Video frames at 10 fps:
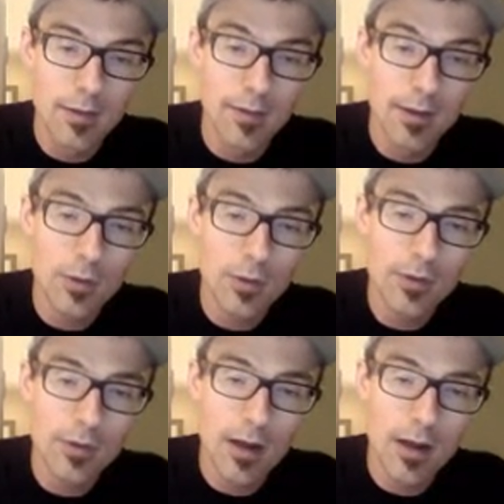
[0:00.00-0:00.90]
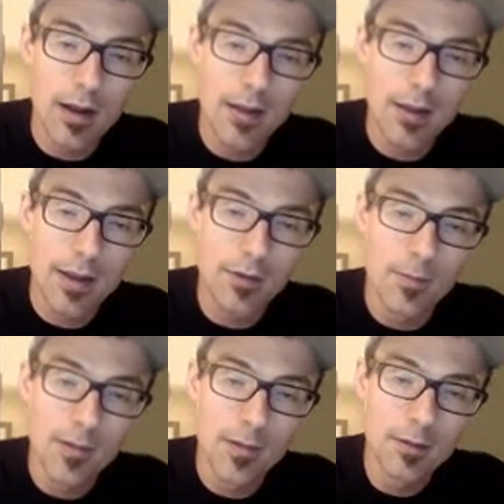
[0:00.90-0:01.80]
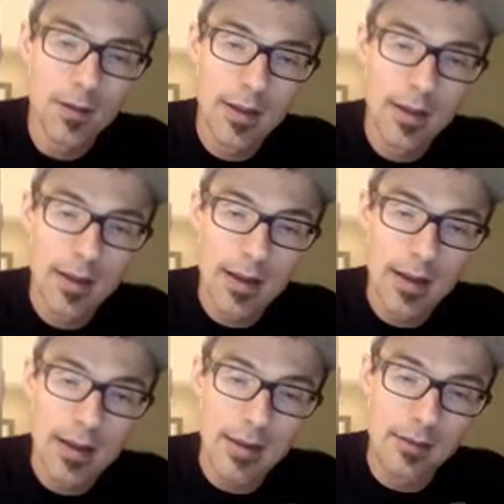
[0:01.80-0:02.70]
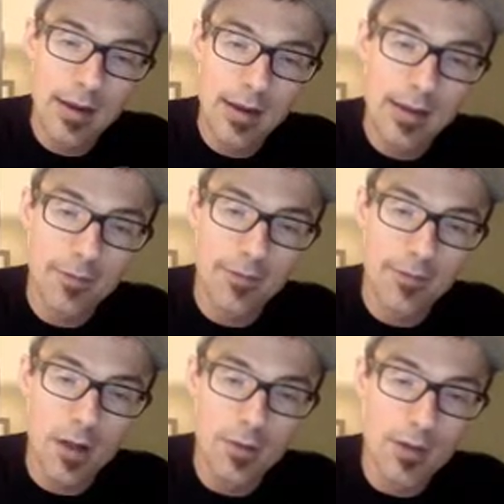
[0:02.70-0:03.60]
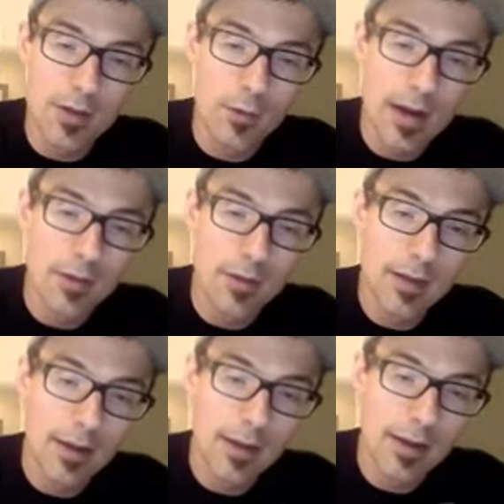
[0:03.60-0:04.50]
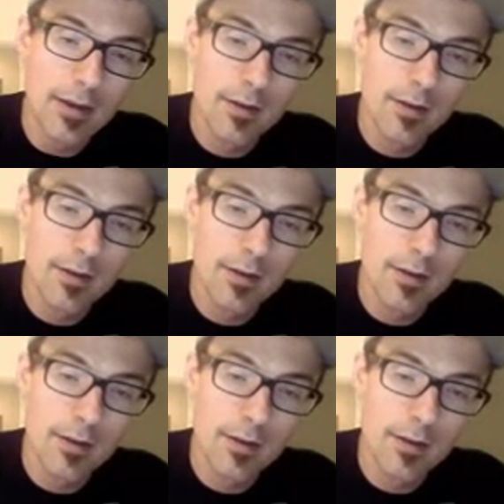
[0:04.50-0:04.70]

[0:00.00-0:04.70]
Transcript: So if I draw a line through the middle, and then a line that follows around the eye,